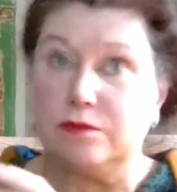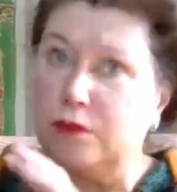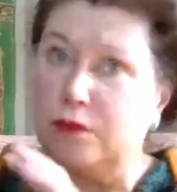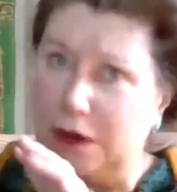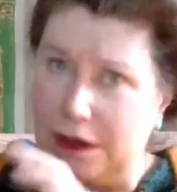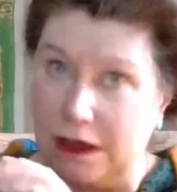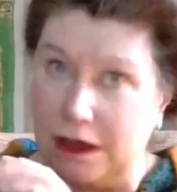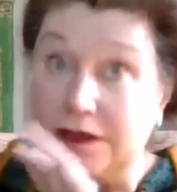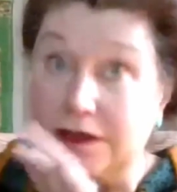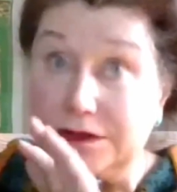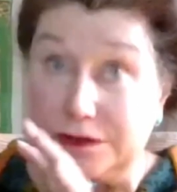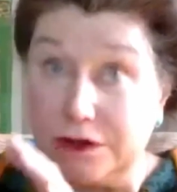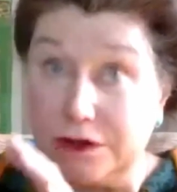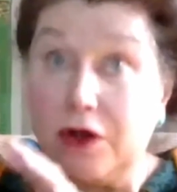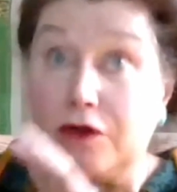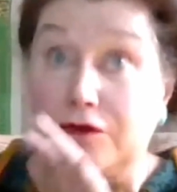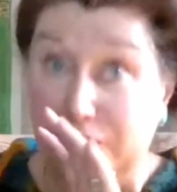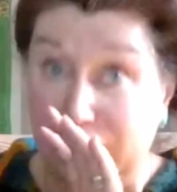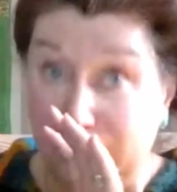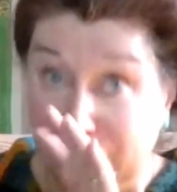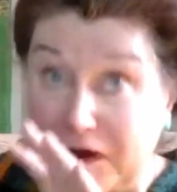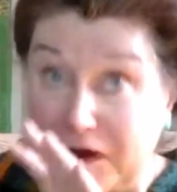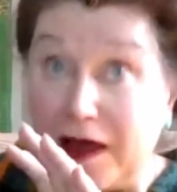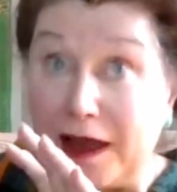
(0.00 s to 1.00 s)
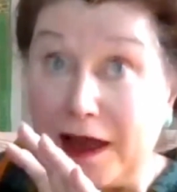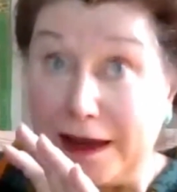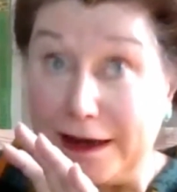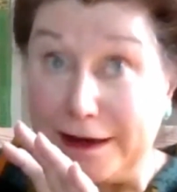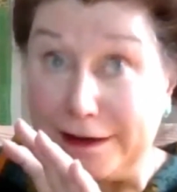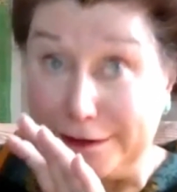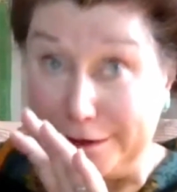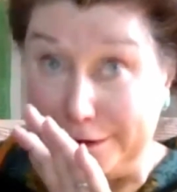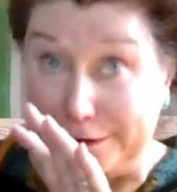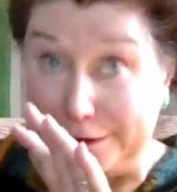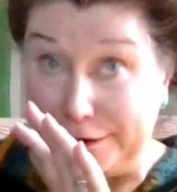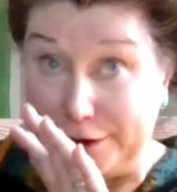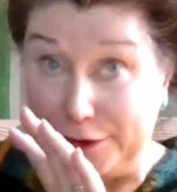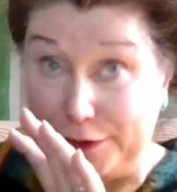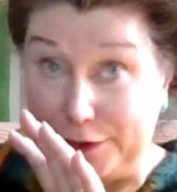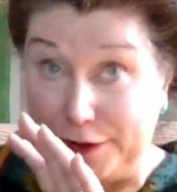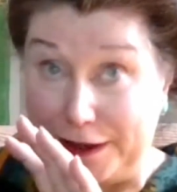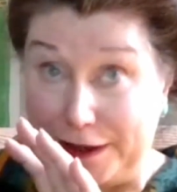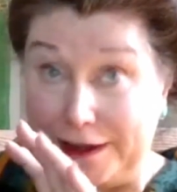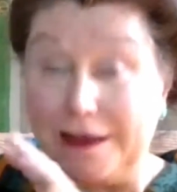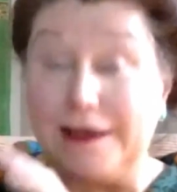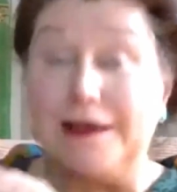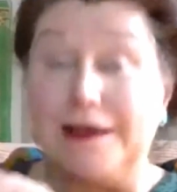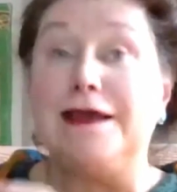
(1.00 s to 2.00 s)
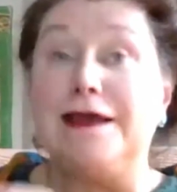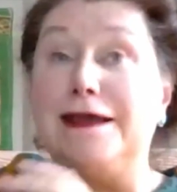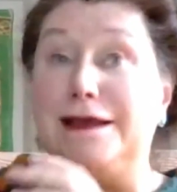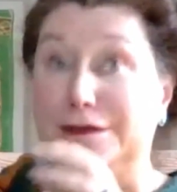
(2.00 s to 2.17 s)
Well, it's not final, okay?